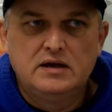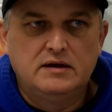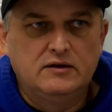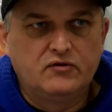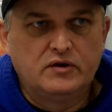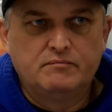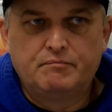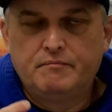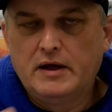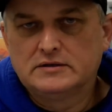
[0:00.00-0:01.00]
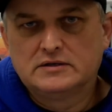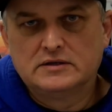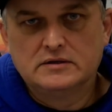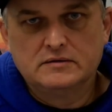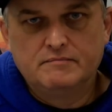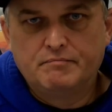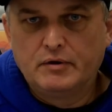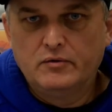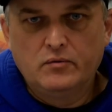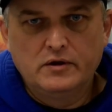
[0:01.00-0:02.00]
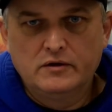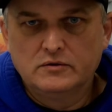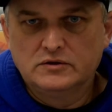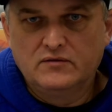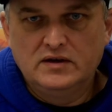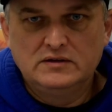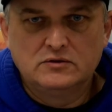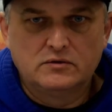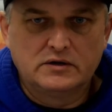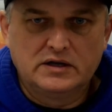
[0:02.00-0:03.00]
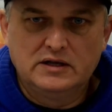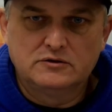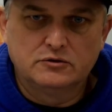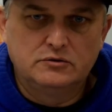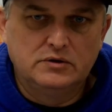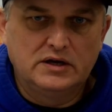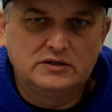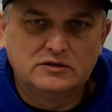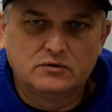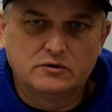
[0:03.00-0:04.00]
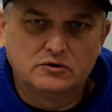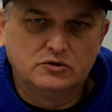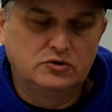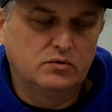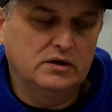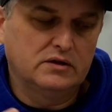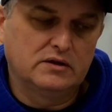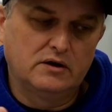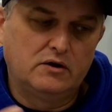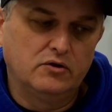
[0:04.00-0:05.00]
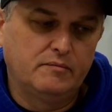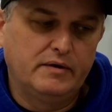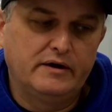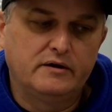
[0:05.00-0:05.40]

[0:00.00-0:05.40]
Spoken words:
If it has to burn one of those evades in order to cancel 2 dice in order to do it, then all the better.